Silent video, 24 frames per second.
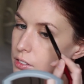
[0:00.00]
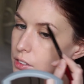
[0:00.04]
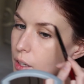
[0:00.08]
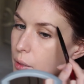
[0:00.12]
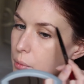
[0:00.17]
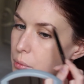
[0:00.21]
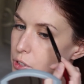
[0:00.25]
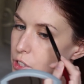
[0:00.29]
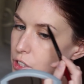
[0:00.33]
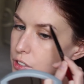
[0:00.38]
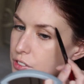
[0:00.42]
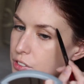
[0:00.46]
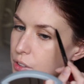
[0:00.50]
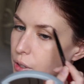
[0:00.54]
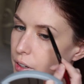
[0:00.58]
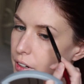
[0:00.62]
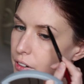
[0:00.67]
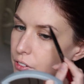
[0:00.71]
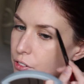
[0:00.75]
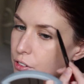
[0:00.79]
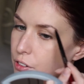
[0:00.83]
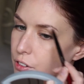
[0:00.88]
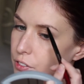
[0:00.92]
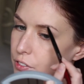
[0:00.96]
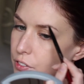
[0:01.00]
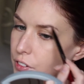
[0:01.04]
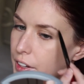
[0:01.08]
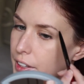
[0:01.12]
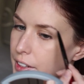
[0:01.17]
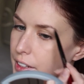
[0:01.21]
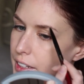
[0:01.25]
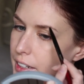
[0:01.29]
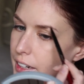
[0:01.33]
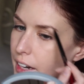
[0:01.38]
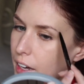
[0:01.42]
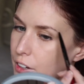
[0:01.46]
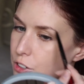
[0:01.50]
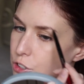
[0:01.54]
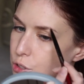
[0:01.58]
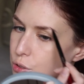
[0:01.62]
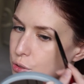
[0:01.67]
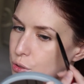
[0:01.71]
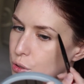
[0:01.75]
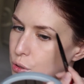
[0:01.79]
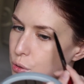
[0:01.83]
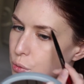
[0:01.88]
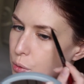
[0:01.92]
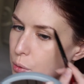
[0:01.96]
So I'm just going for a fairly
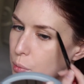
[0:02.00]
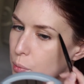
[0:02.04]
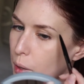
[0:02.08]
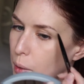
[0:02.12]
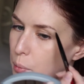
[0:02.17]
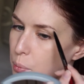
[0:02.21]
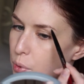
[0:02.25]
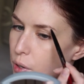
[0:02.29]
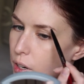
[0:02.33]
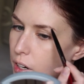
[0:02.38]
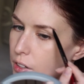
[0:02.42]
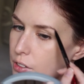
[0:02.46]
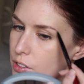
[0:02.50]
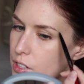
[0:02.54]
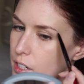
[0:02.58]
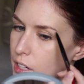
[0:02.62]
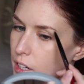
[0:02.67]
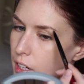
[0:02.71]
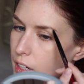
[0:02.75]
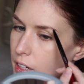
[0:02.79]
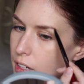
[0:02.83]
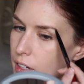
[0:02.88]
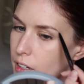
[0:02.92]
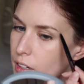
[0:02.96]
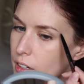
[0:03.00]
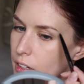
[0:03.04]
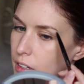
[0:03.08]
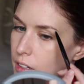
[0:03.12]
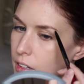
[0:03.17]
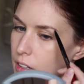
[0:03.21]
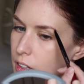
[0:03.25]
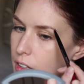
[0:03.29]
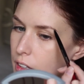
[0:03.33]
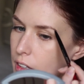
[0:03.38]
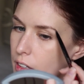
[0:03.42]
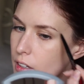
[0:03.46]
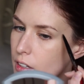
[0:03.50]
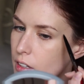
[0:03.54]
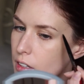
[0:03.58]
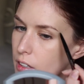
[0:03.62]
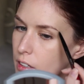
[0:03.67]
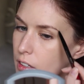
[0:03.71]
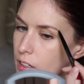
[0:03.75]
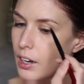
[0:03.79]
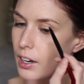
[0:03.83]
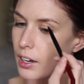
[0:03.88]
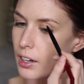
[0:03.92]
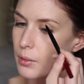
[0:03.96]
natural look with my brow today.
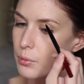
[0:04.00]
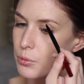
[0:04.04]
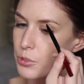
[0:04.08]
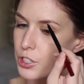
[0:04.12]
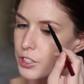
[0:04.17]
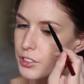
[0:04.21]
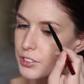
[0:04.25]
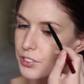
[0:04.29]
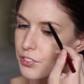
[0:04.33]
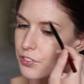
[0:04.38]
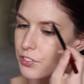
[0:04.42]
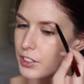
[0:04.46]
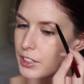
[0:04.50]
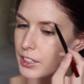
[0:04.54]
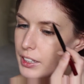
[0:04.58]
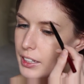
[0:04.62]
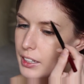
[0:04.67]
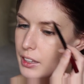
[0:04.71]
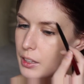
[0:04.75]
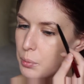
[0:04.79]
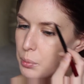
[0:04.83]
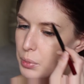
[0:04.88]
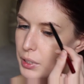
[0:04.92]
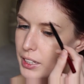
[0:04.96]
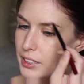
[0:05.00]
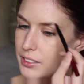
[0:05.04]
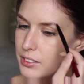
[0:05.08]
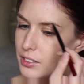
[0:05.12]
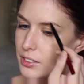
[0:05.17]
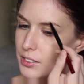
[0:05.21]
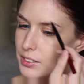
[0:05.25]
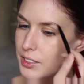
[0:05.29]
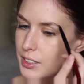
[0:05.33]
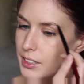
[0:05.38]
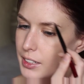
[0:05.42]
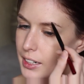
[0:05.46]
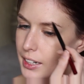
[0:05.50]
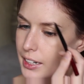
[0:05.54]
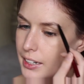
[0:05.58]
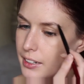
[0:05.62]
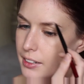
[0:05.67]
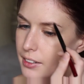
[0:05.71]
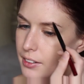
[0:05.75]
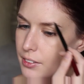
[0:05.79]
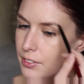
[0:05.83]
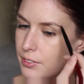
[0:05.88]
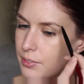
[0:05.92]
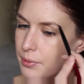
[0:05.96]
I'm just filling in the places that need
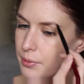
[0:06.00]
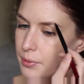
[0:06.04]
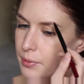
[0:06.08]
it.